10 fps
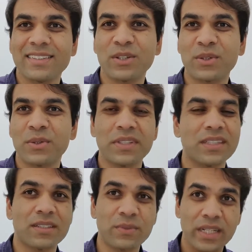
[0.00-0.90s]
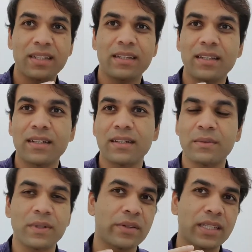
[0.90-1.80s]
So it's very, uh,
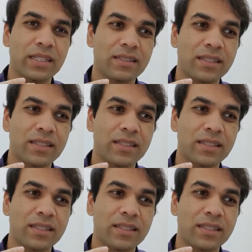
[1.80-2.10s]
very